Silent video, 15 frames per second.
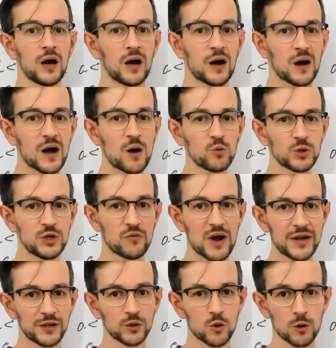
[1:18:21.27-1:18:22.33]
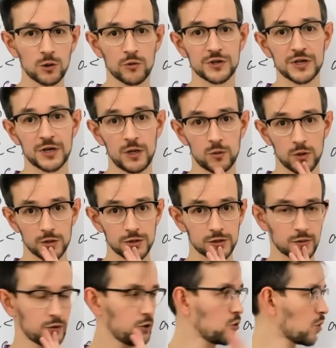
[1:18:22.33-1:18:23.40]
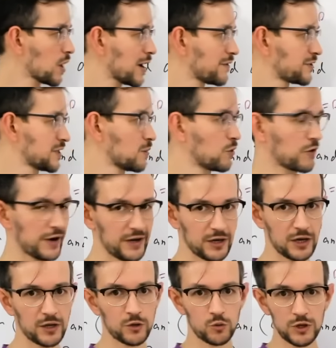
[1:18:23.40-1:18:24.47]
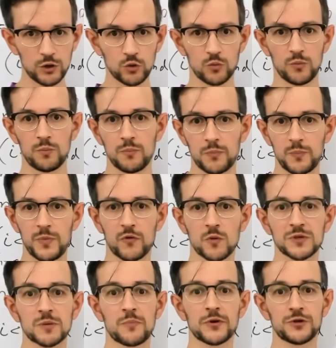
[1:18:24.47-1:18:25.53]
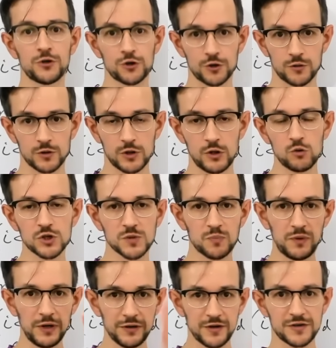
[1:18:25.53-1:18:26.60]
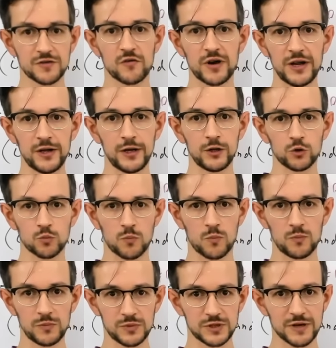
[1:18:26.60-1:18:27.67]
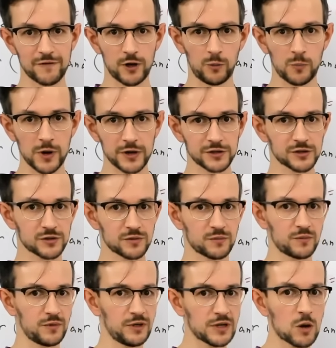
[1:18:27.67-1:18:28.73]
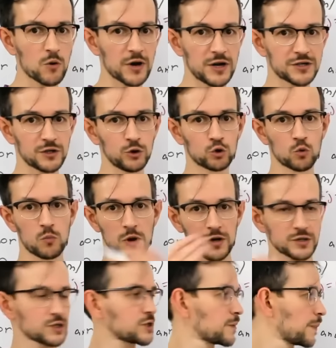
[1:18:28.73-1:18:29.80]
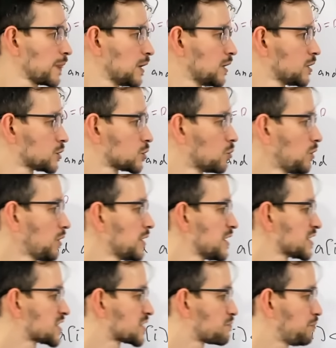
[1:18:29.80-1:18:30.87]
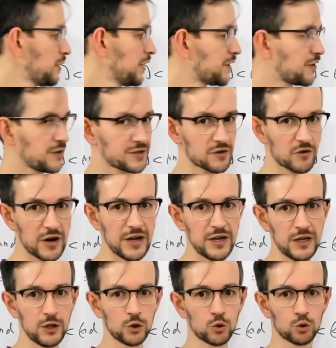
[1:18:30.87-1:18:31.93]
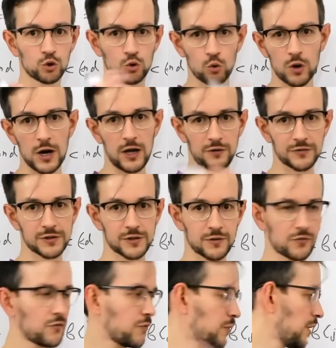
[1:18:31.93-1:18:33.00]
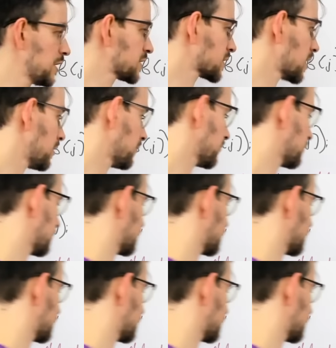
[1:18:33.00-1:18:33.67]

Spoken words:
How divide and conquer technique works? You have some array, and you need to perform some procedure. You split this array into several parts. In our case, in two parts. So we'll split this array into two halves. Let's half.